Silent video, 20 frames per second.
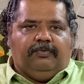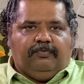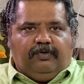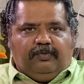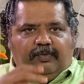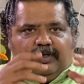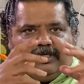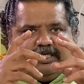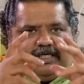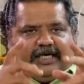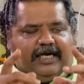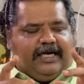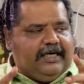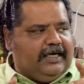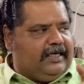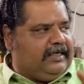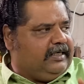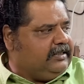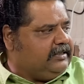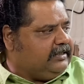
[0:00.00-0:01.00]
We will try and
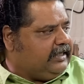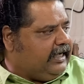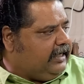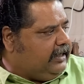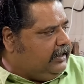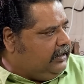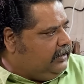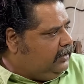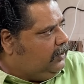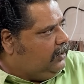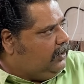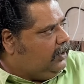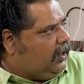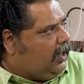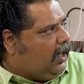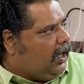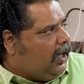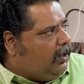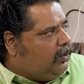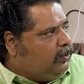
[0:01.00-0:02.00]
understand
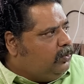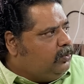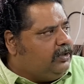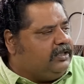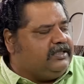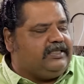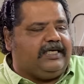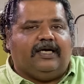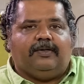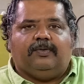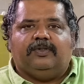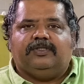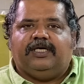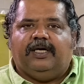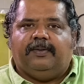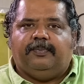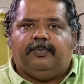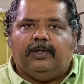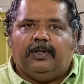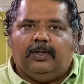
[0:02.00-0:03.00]
how this
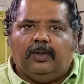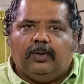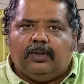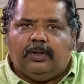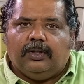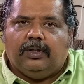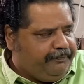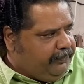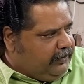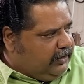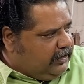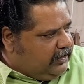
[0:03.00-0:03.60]
aquascape will look.